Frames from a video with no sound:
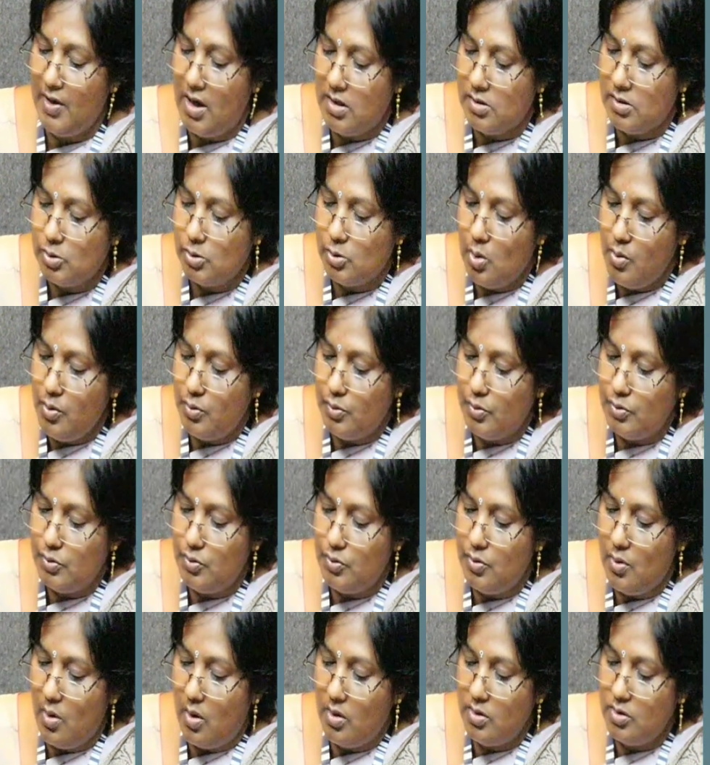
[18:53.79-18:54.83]
So you should
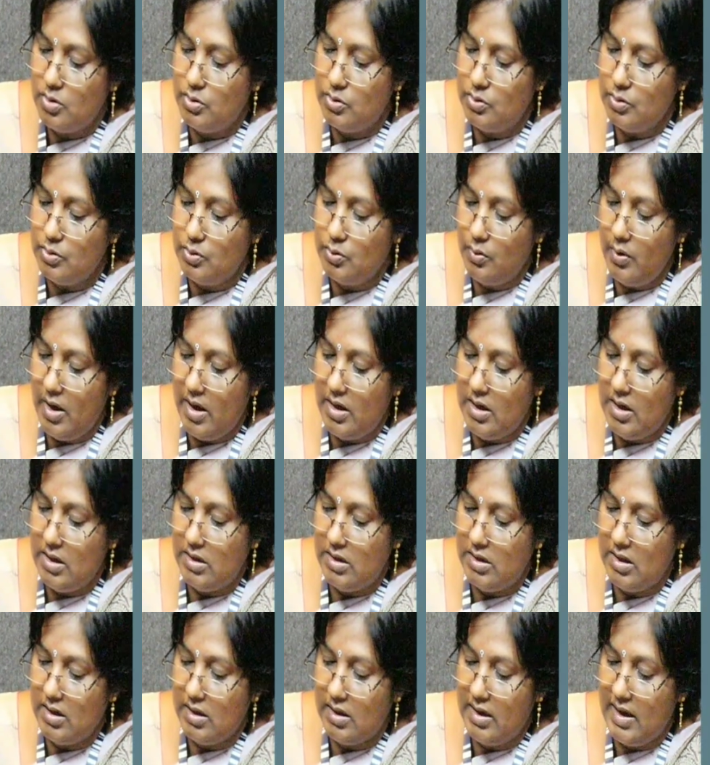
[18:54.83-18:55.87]
not do
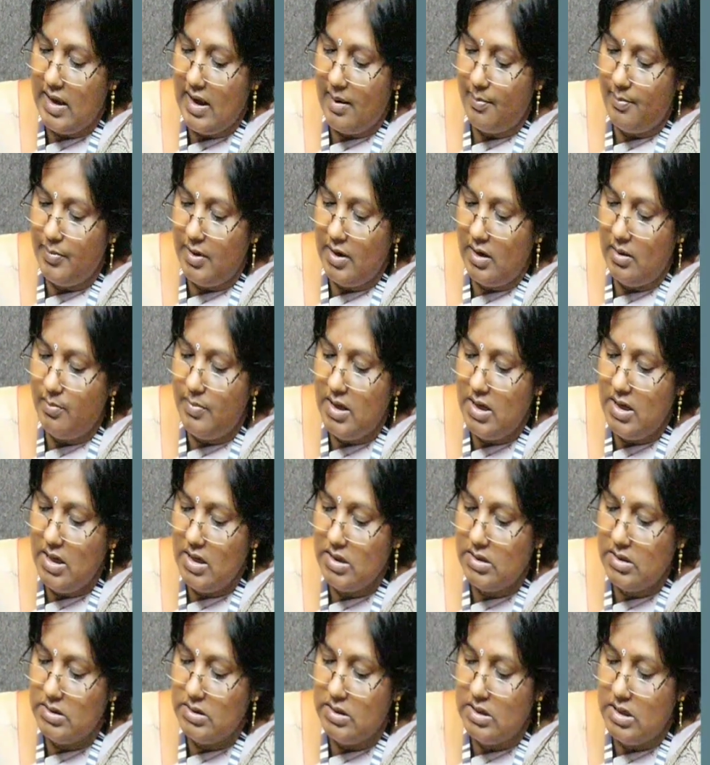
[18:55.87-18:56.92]
anything. Capital B,
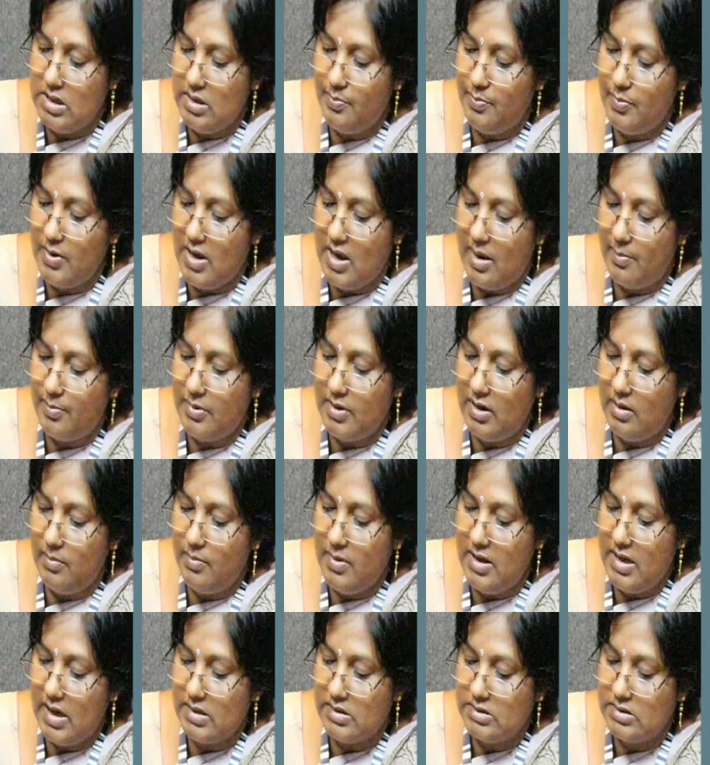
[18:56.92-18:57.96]
keep capital
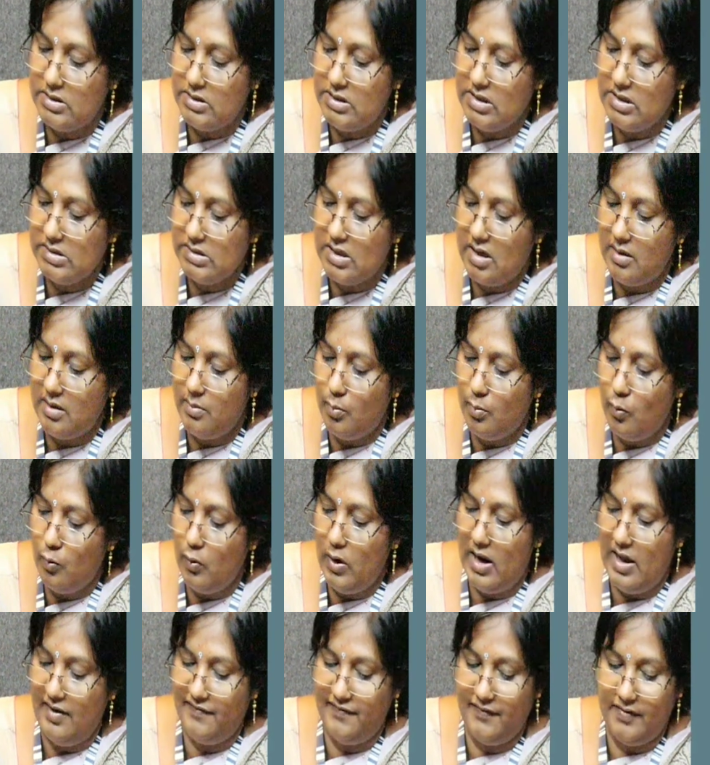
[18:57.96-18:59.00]
B as it is and move
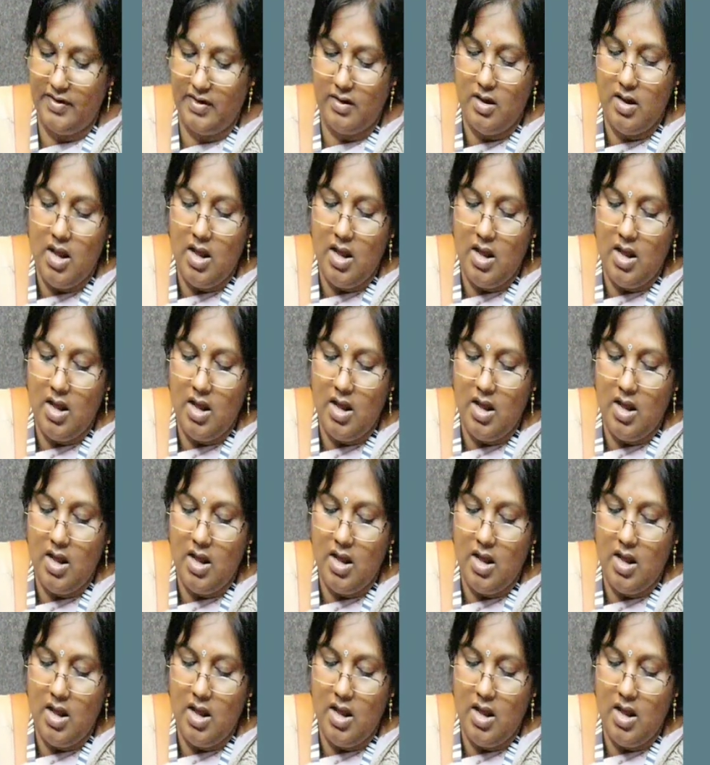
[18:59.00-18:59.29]
left.